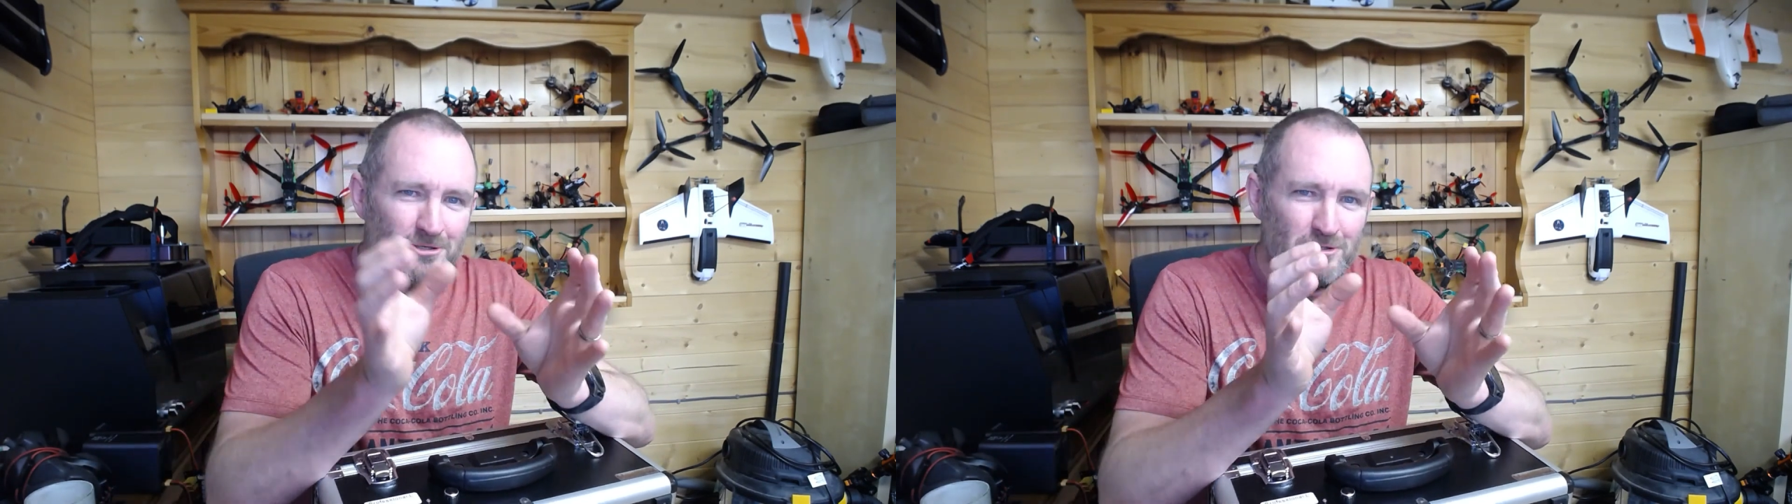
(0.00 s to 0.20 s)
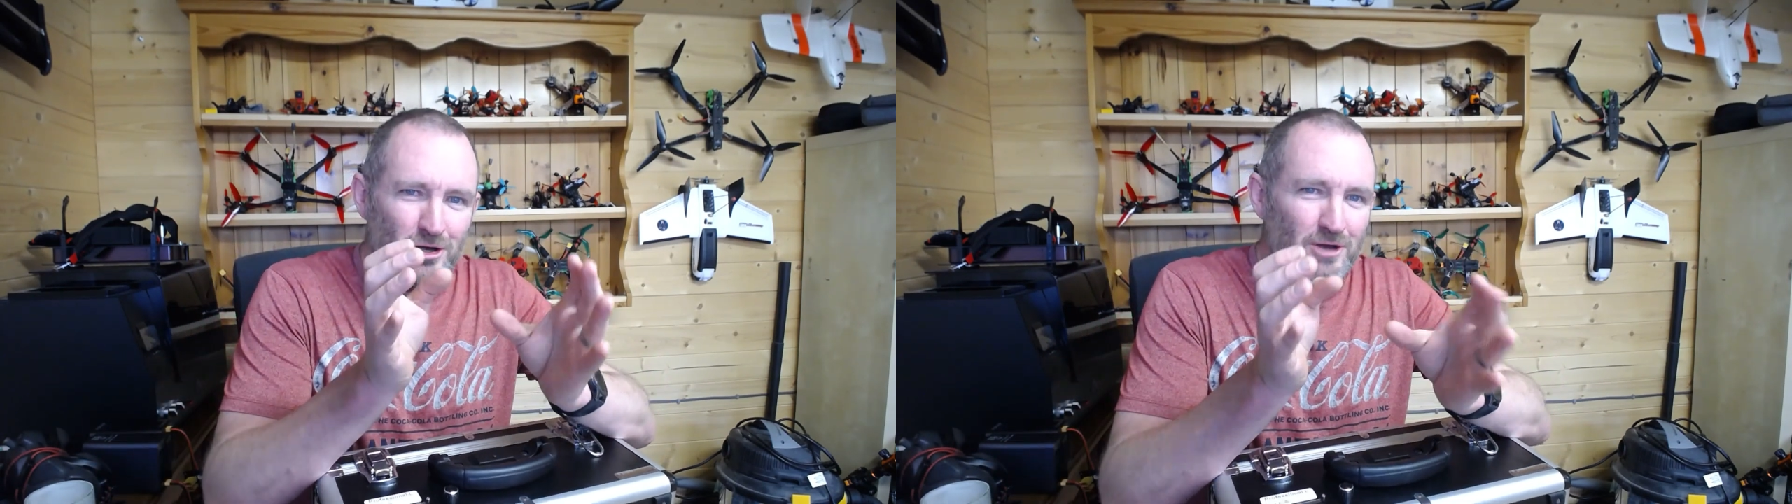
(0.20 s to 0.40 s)

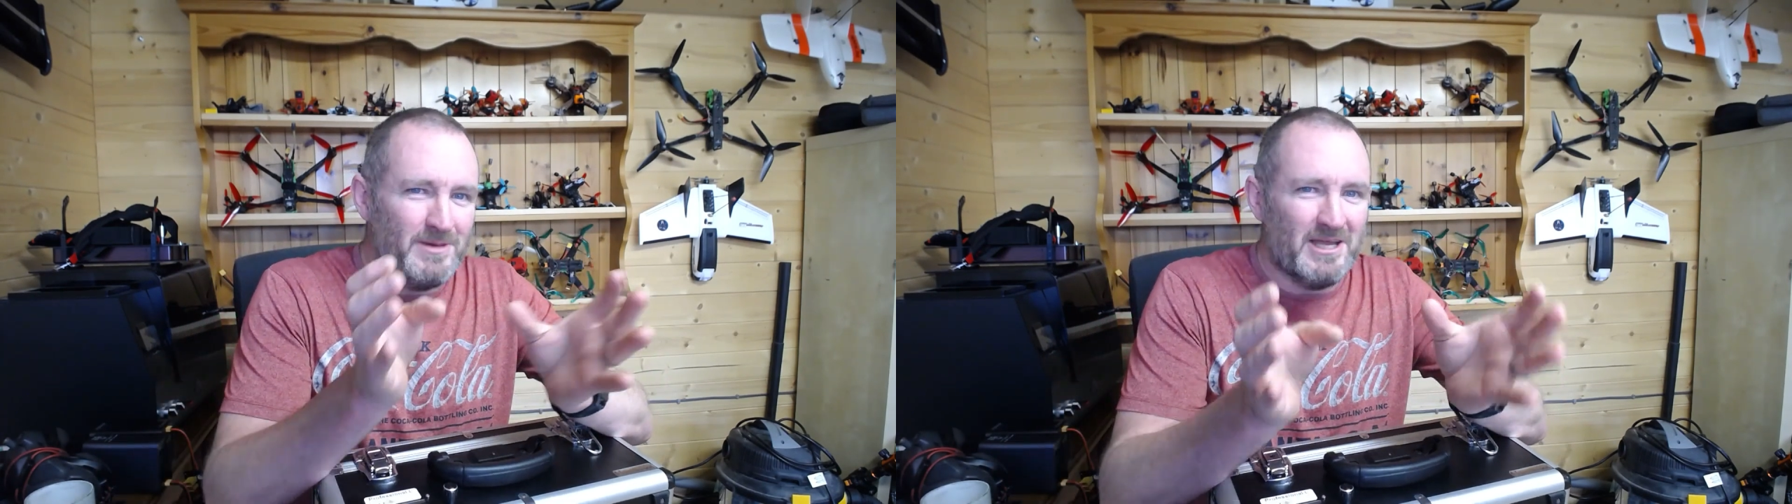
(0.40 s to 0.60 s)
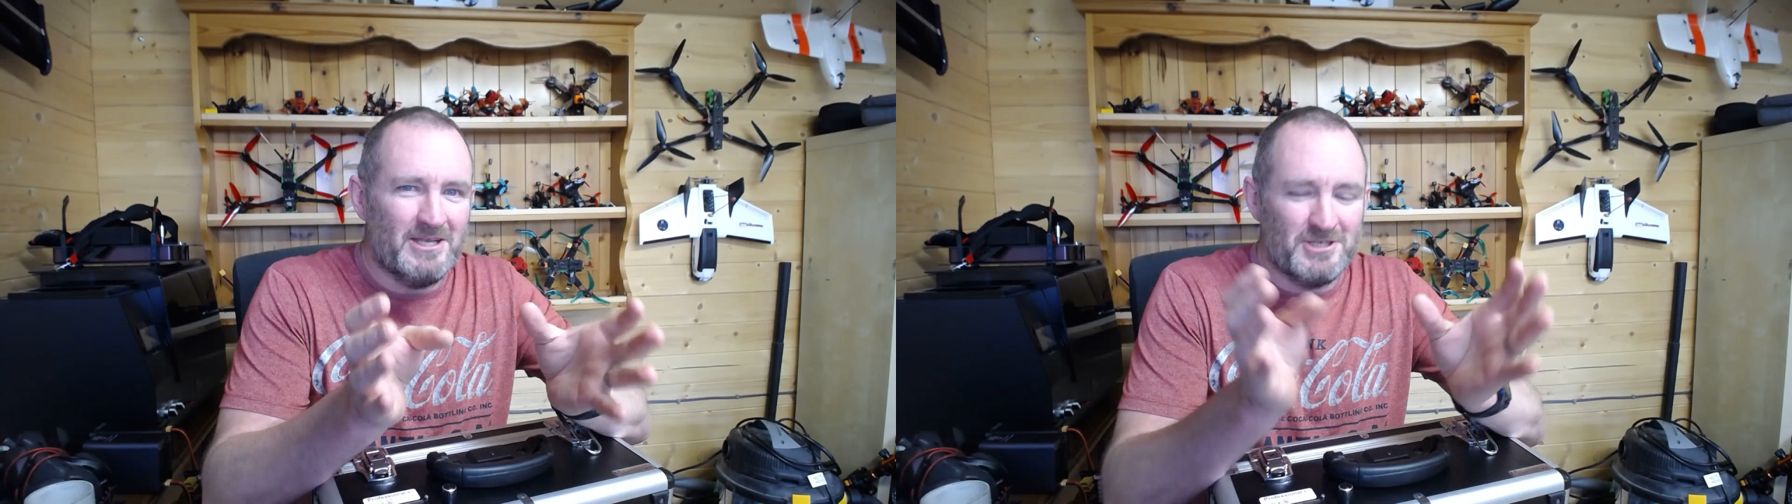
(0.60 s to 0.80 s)

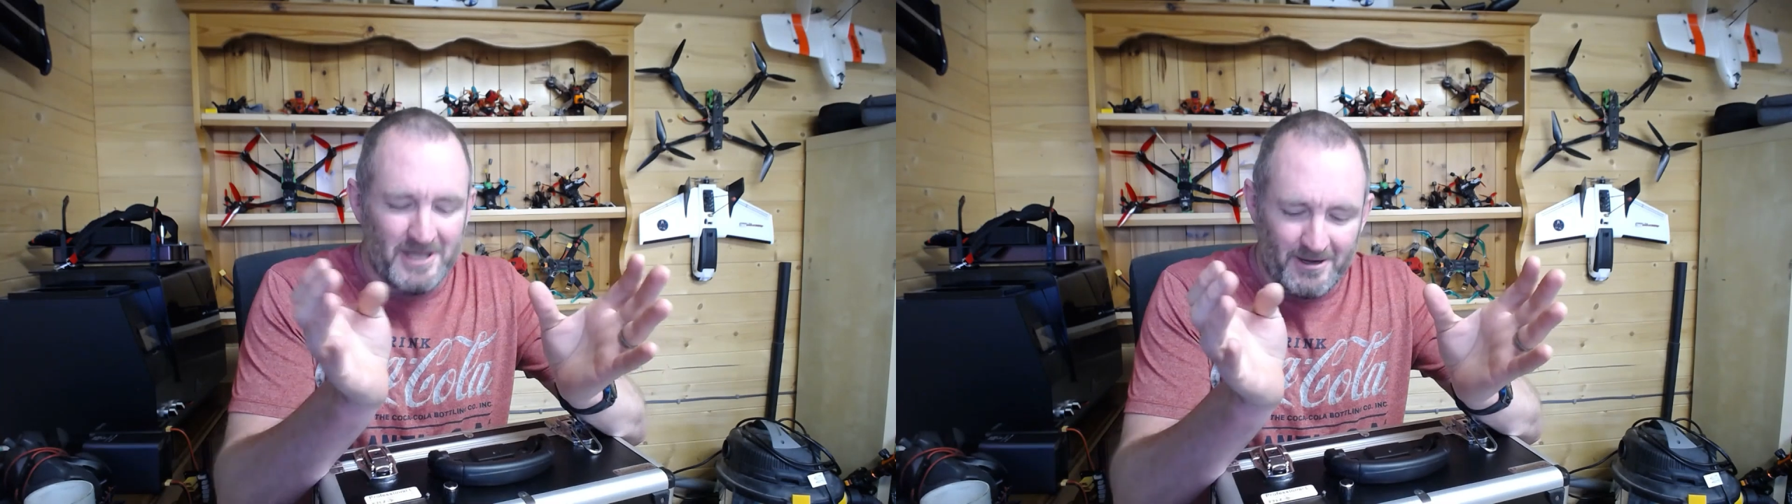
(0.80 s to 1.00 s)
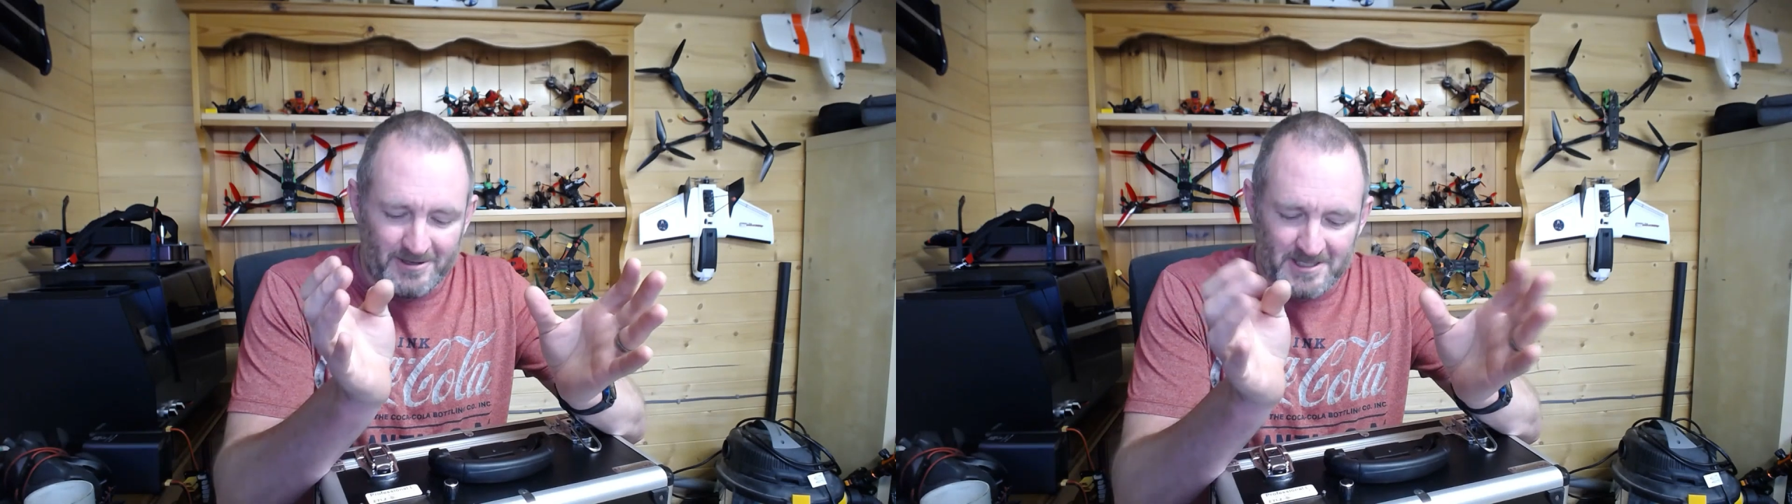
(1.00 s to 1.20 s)
German
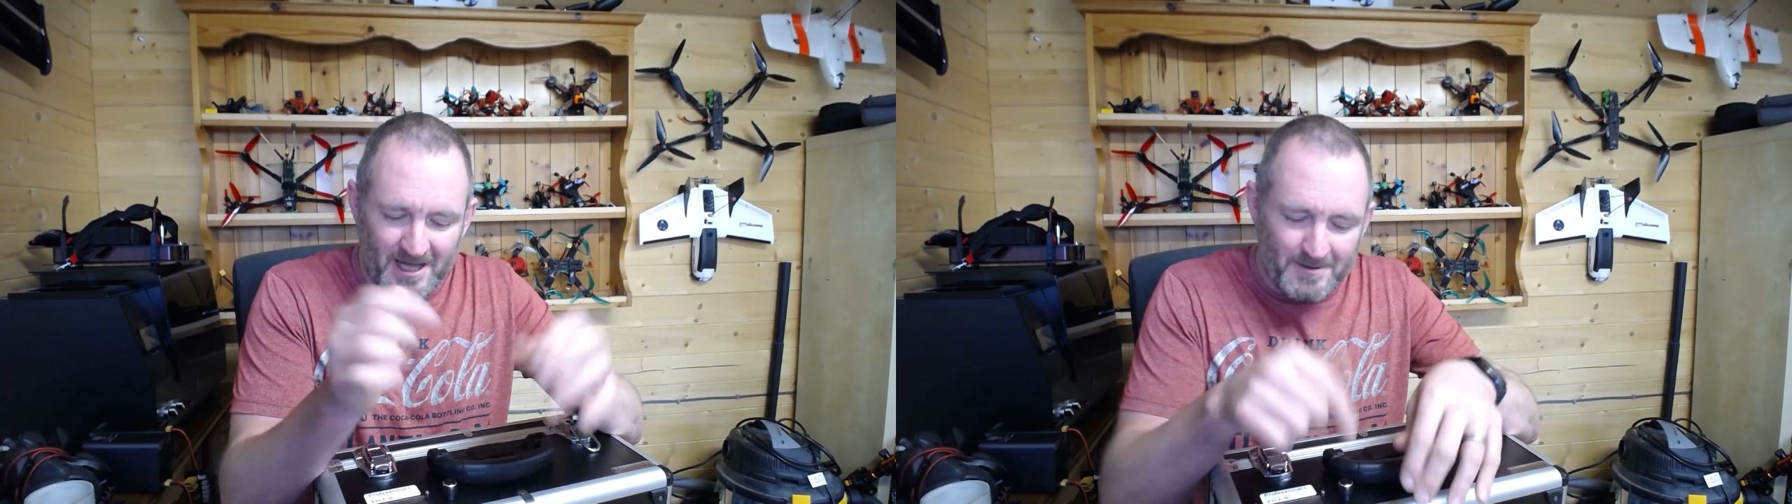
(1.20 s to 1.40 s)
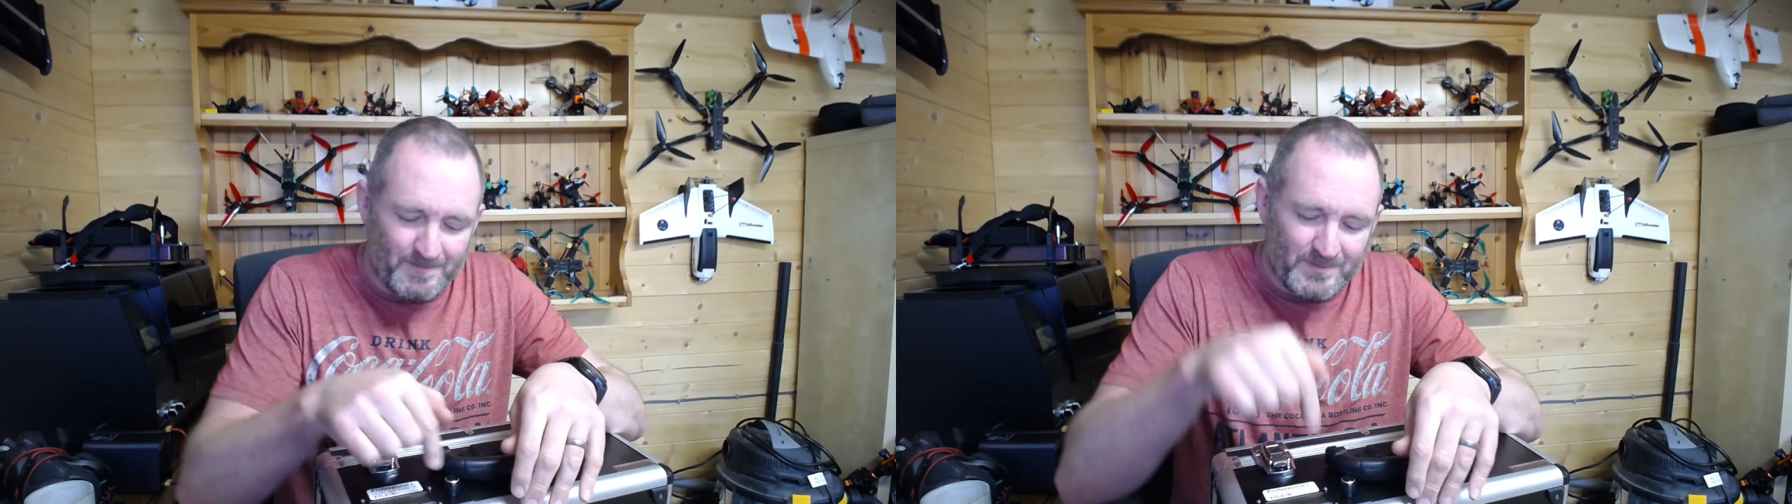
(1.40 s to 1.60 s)
engineering
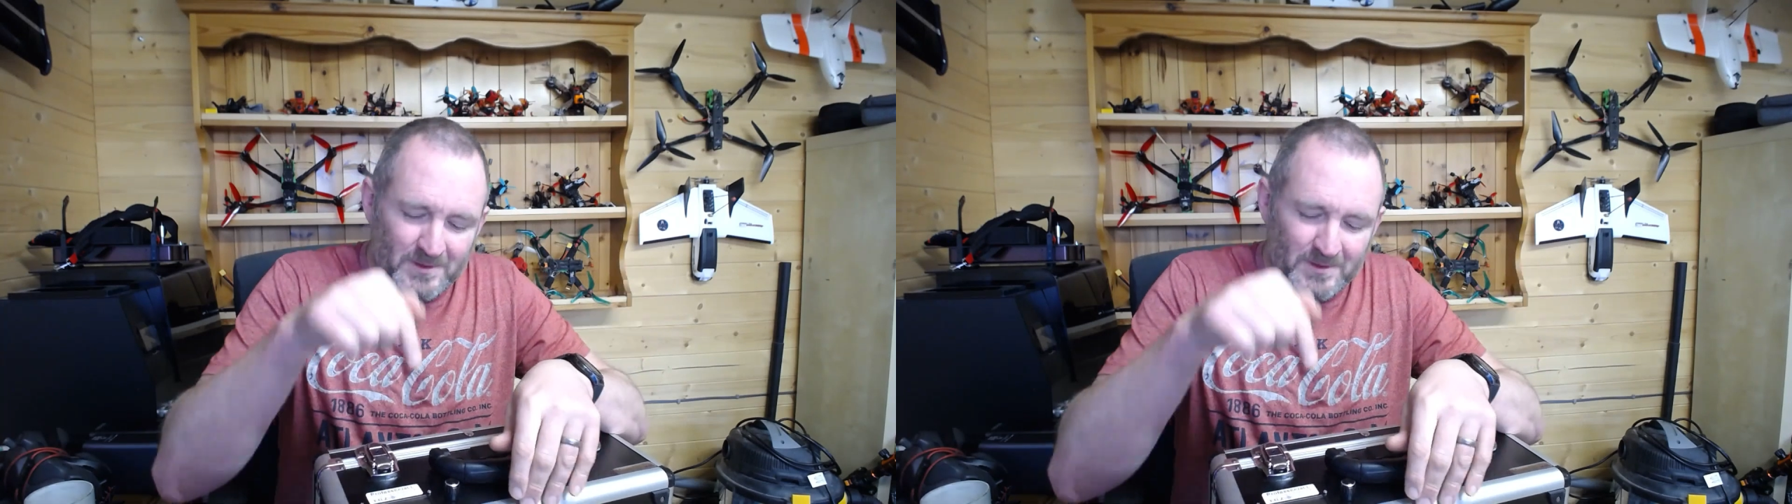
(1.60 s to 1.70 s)
side.